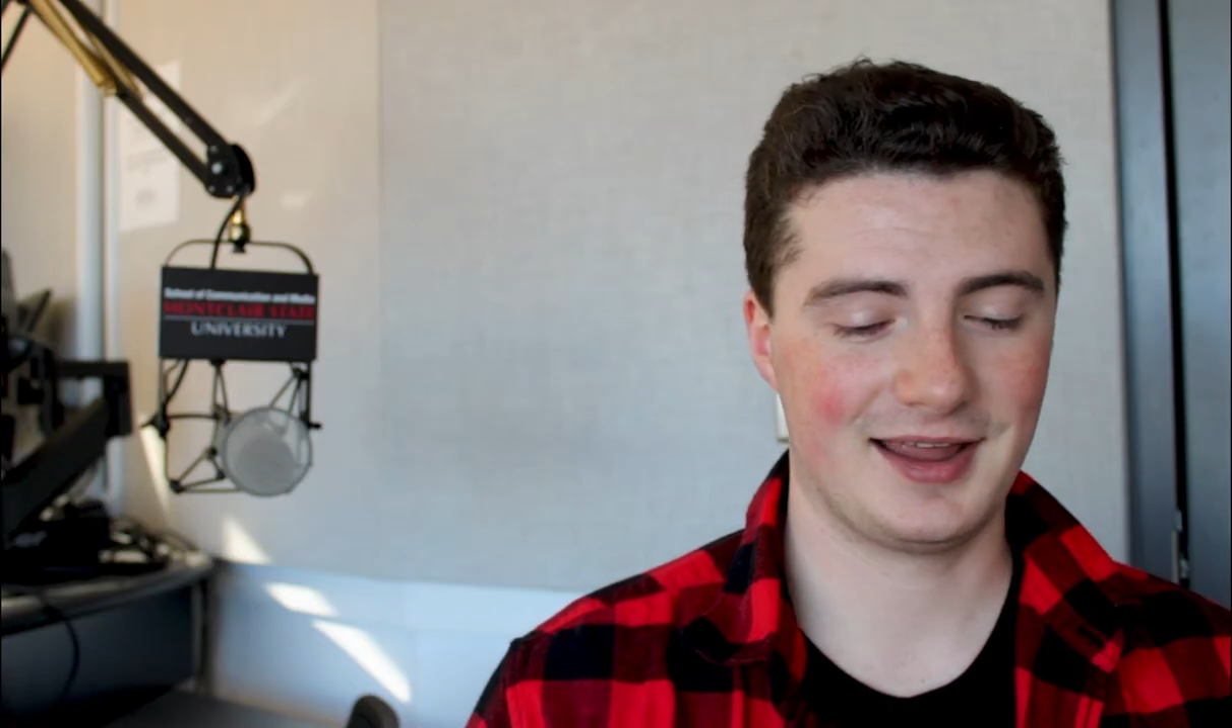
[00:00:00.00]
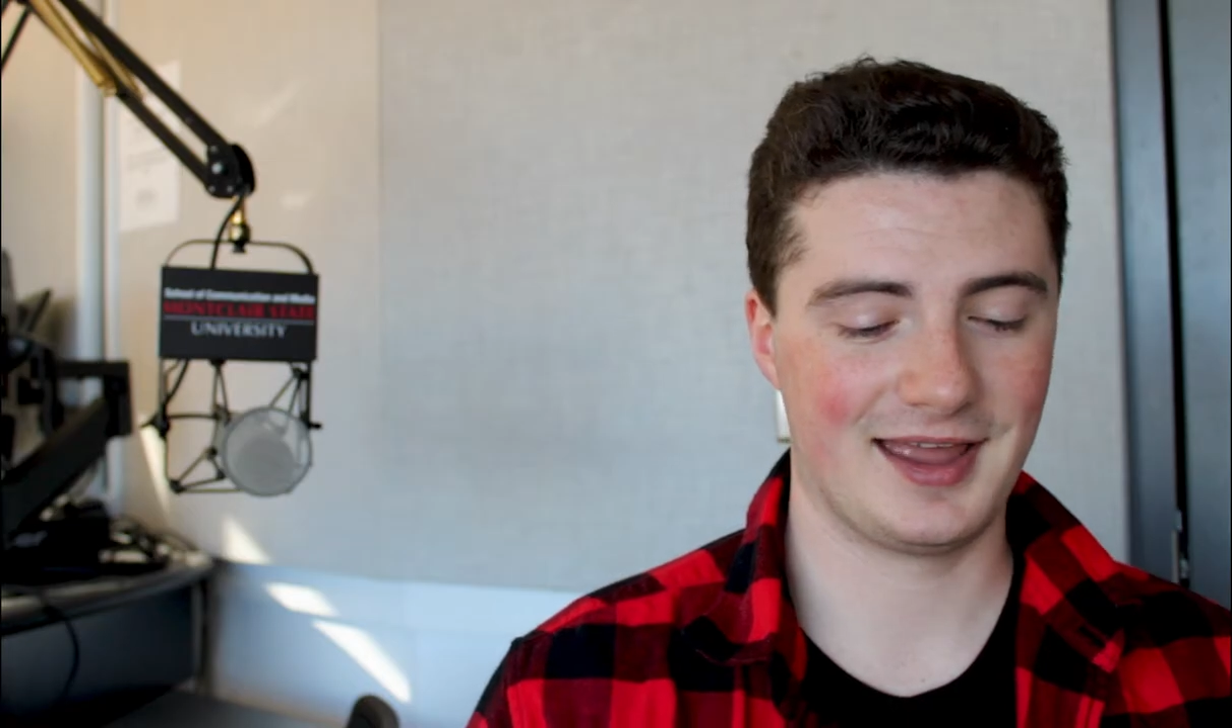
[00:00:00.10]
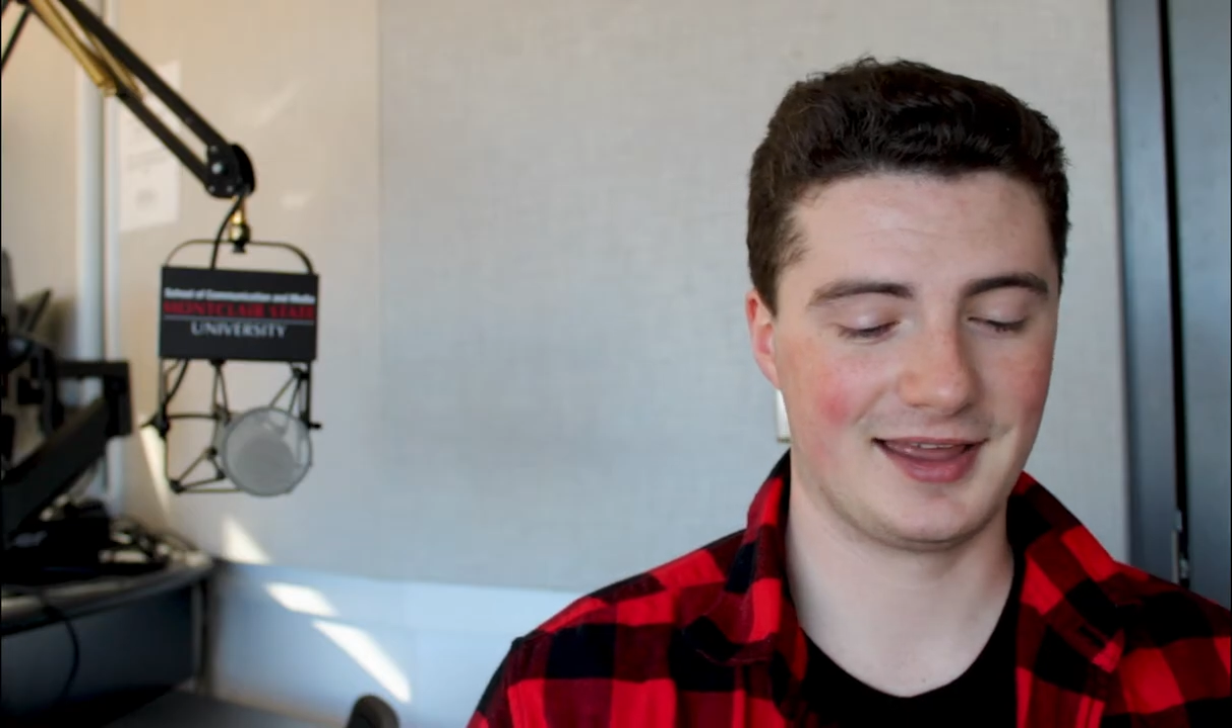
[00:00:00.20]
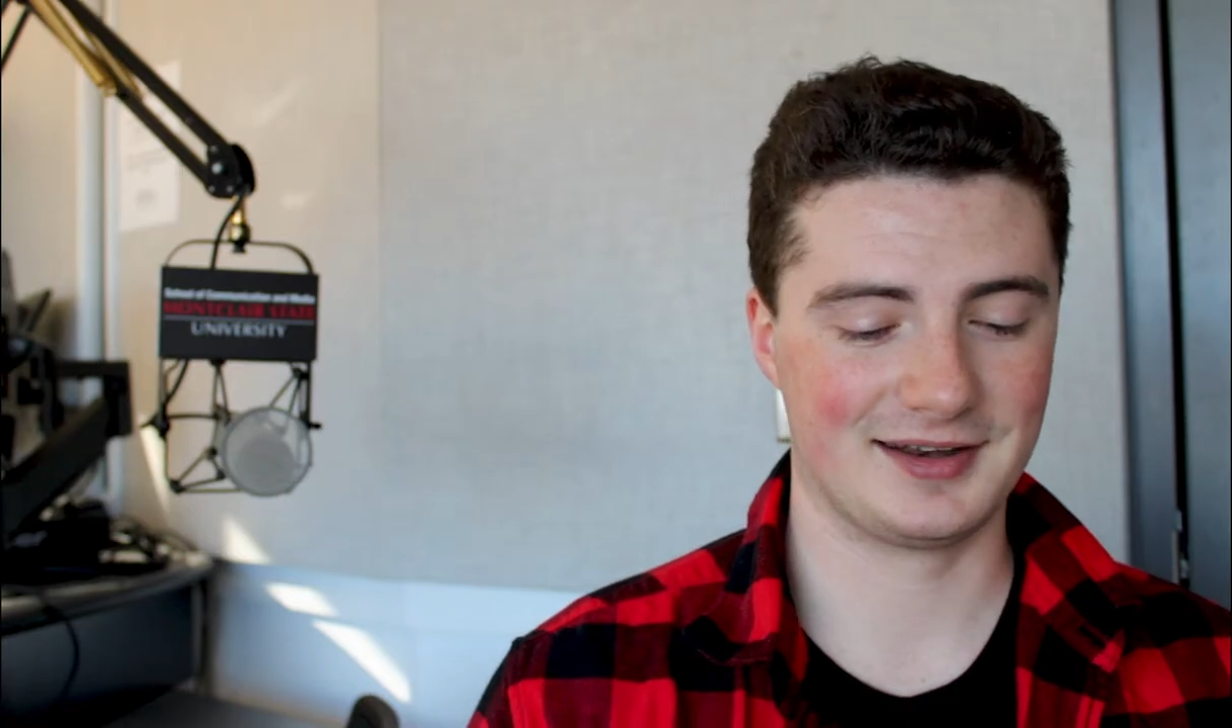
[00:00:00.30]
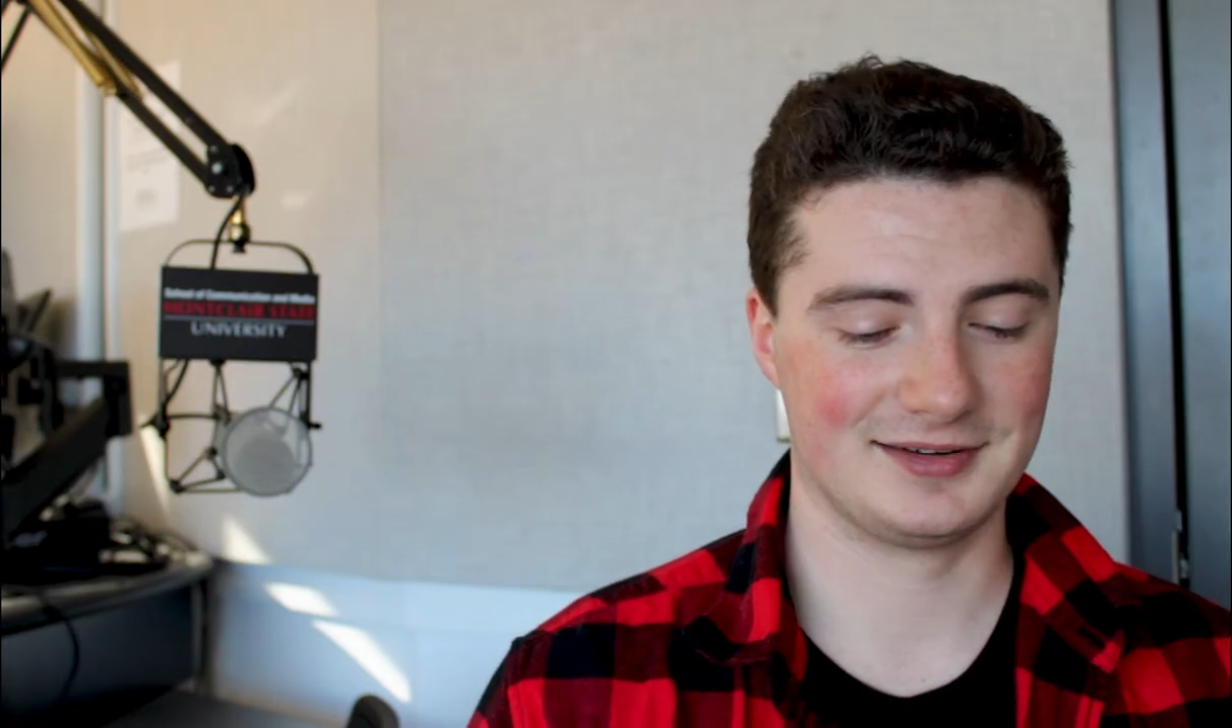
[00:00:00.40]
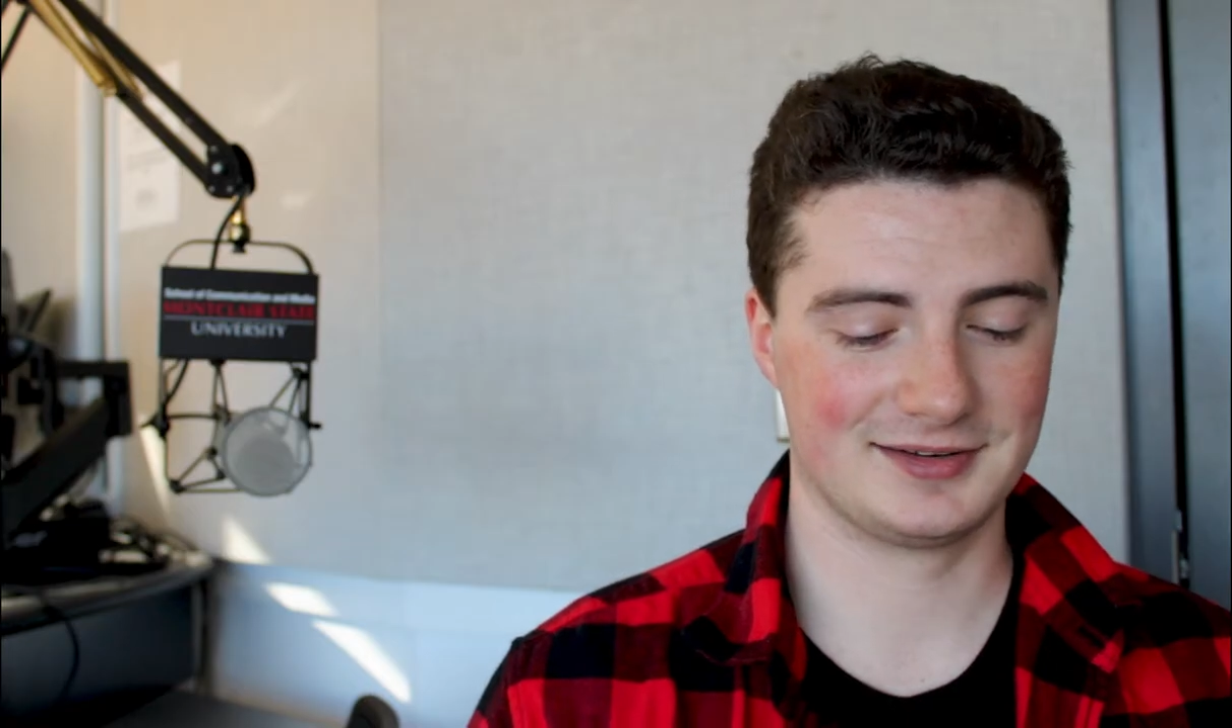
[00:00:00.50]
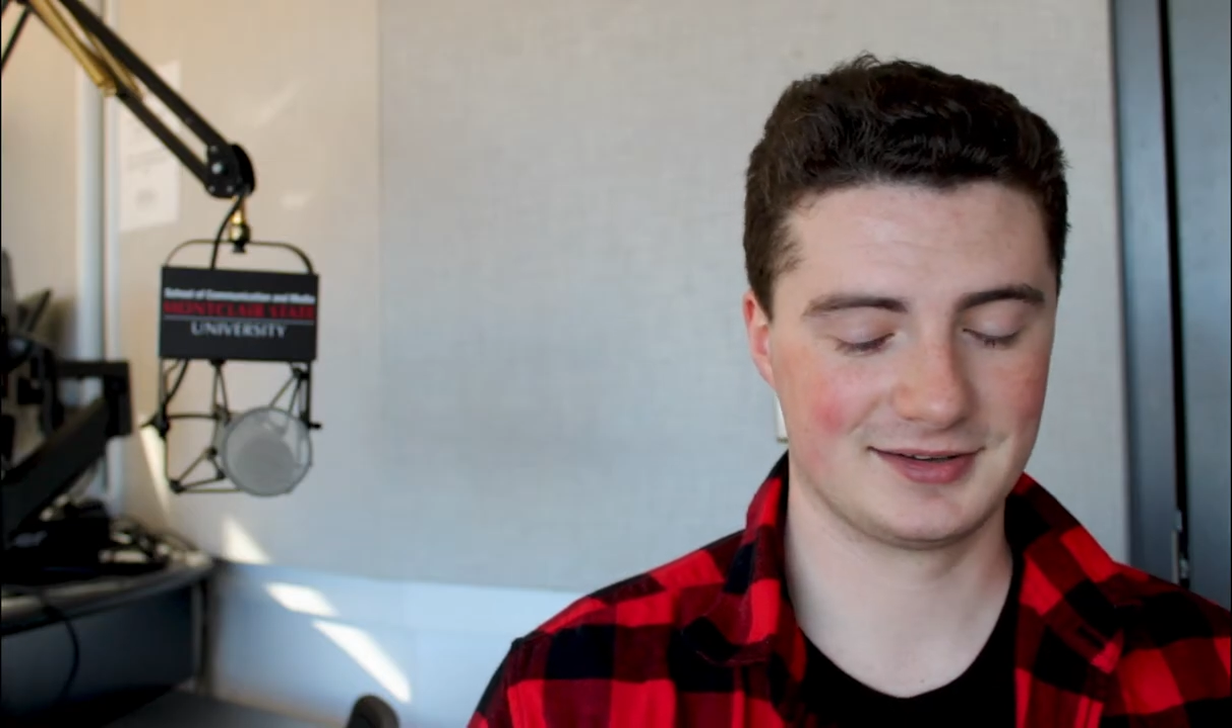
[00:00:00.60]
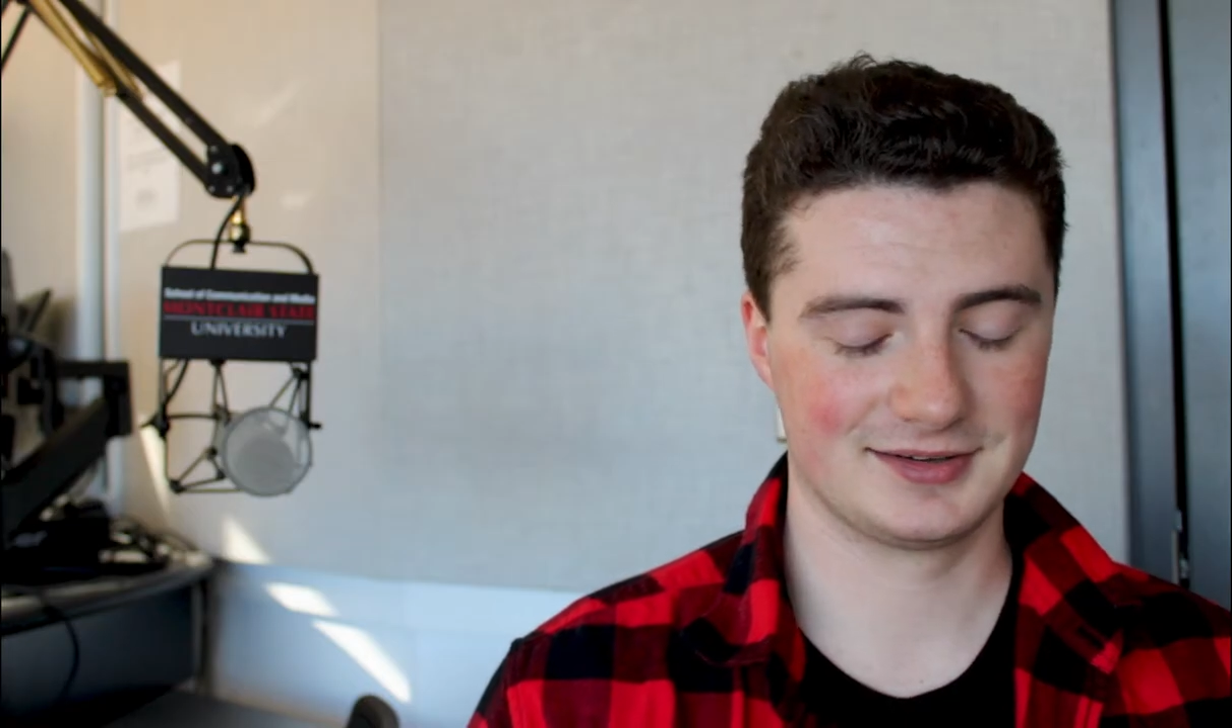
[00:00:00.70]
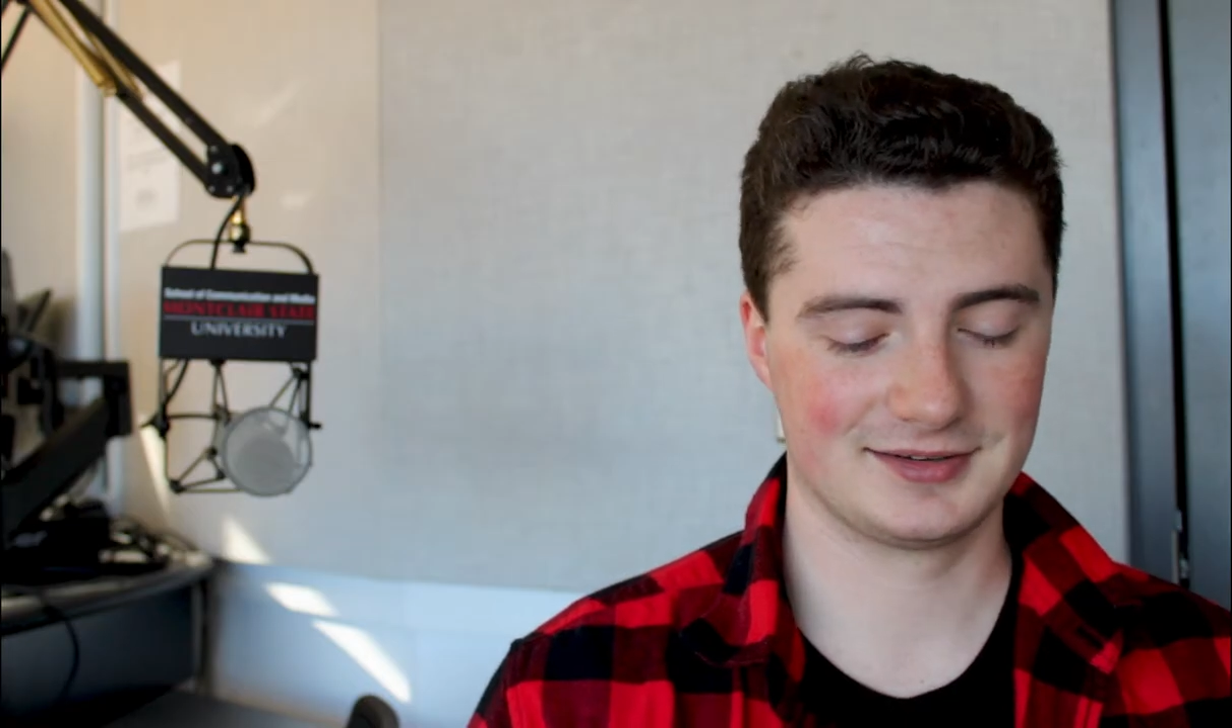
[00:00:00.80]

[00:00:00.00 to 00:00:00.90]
And